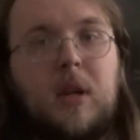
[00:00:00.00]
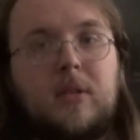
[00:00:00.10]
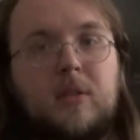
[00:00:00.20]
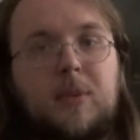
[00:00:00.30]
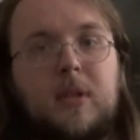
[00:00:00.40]
I was
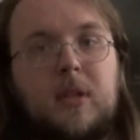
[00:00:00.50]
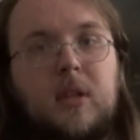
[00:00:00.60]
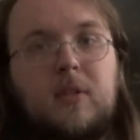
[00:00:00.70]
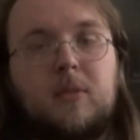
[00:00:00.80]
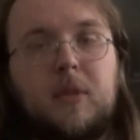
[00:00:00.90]
expecting
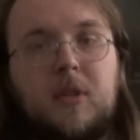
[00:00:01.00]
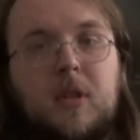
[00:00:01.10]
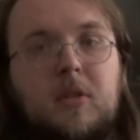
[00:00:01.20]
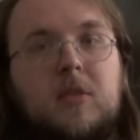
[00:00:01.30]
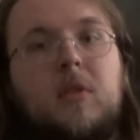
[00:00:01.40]
to give it much
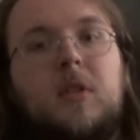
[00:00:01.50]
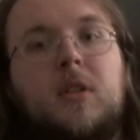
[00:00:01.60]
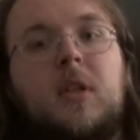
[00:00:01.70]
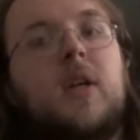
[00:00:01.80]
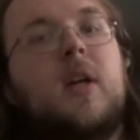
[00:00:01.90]
lower originally.